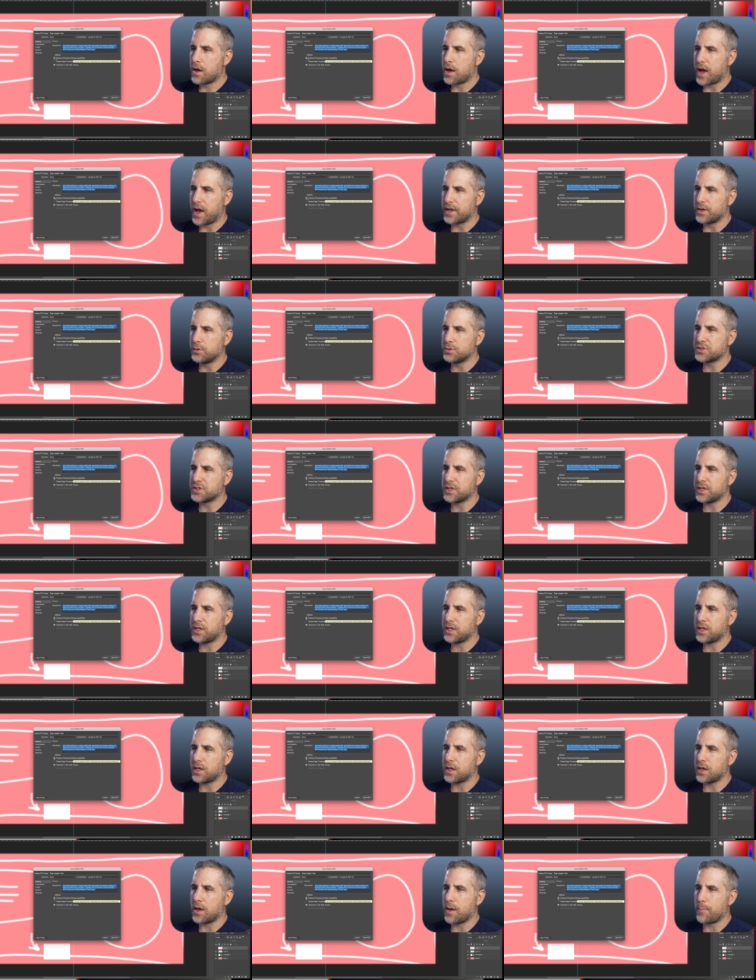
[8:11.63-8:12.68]
I
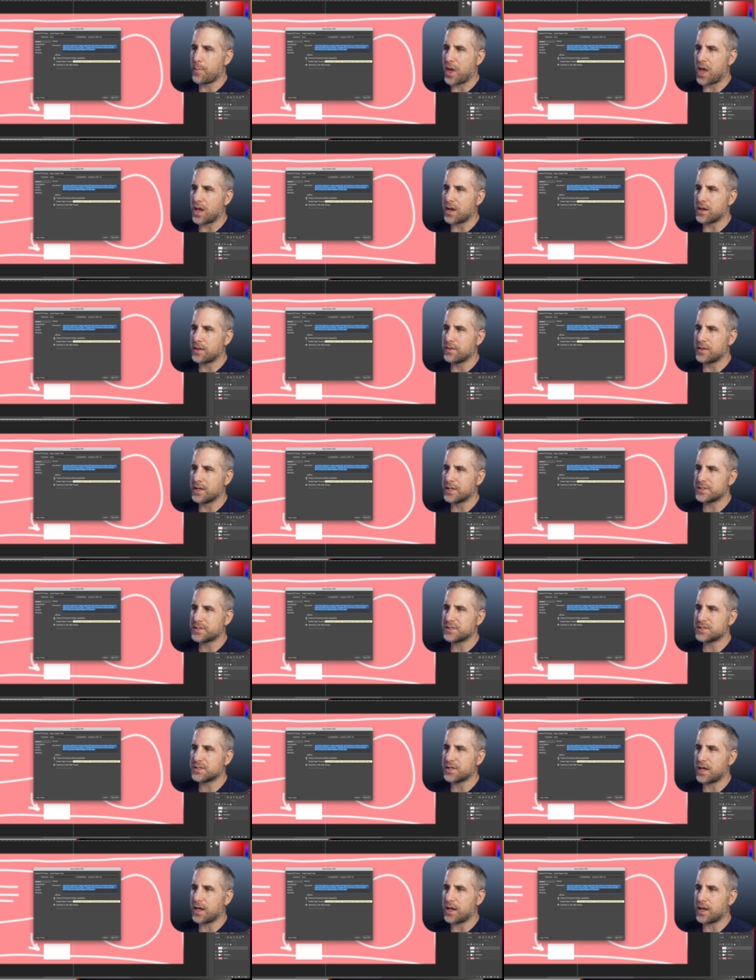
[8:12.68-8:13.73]
usually abandon
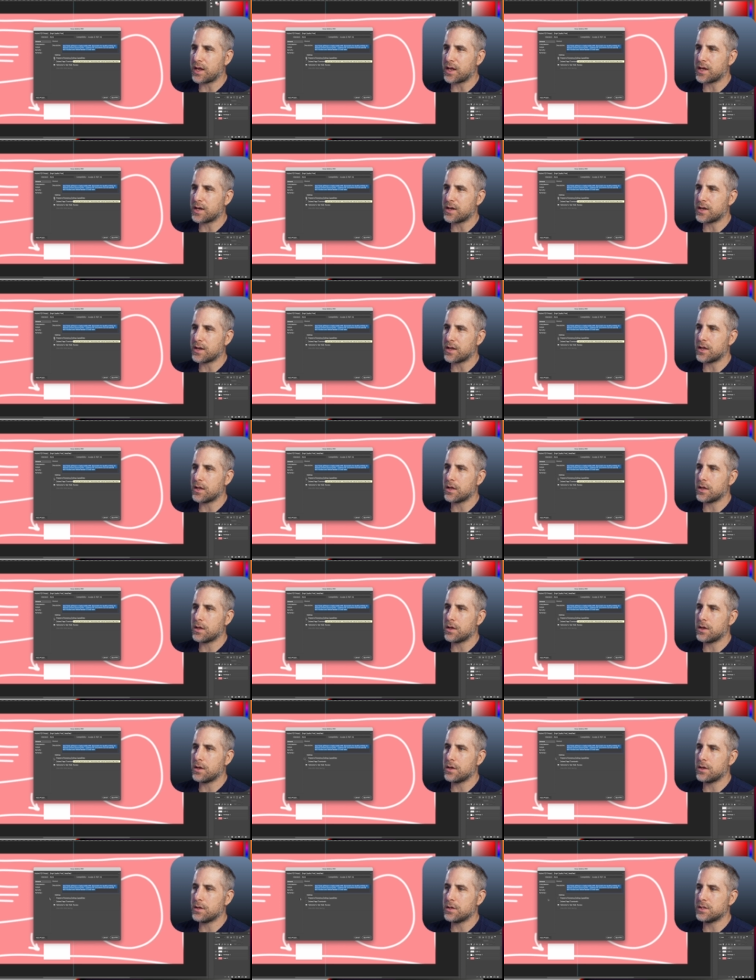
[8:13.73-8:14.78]
this
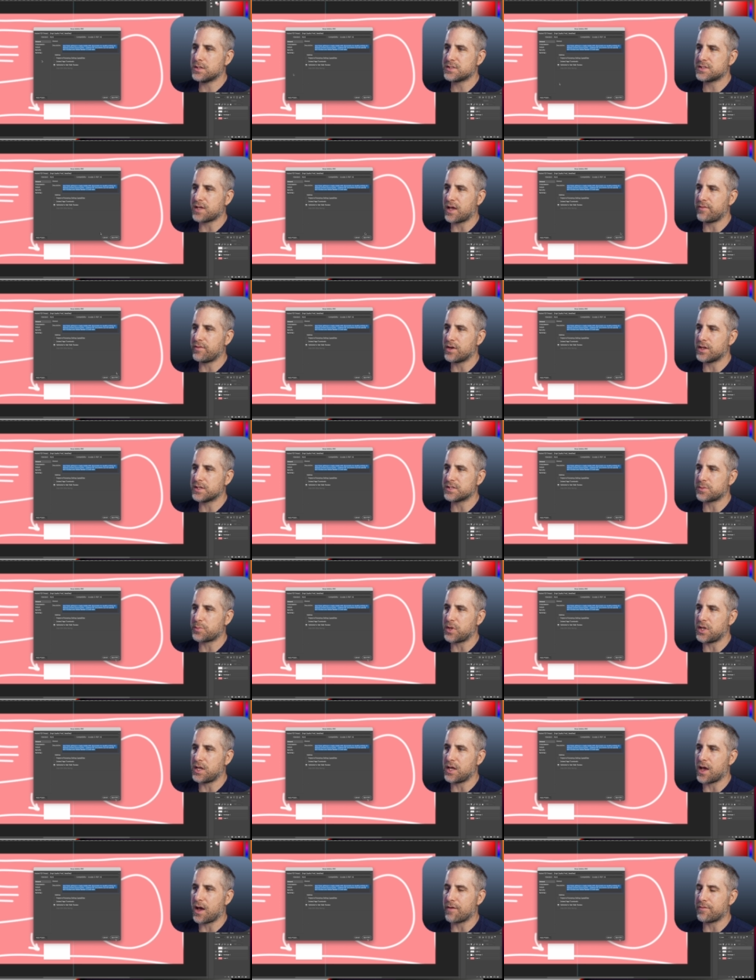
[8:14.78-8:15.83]
and save it as a
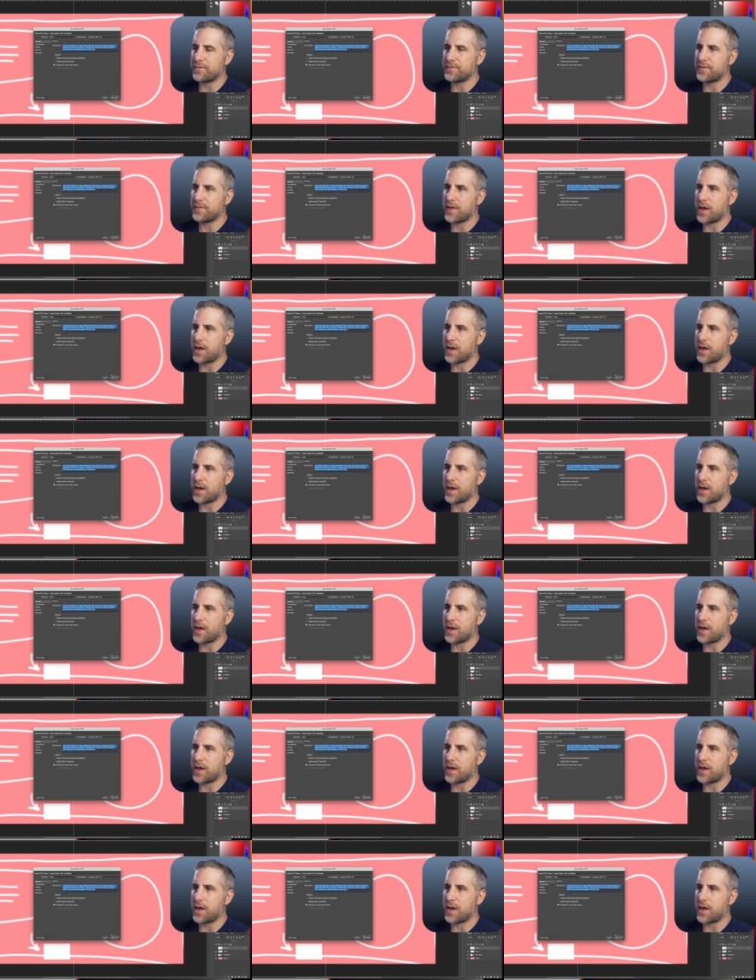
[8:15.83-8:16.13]
PDF.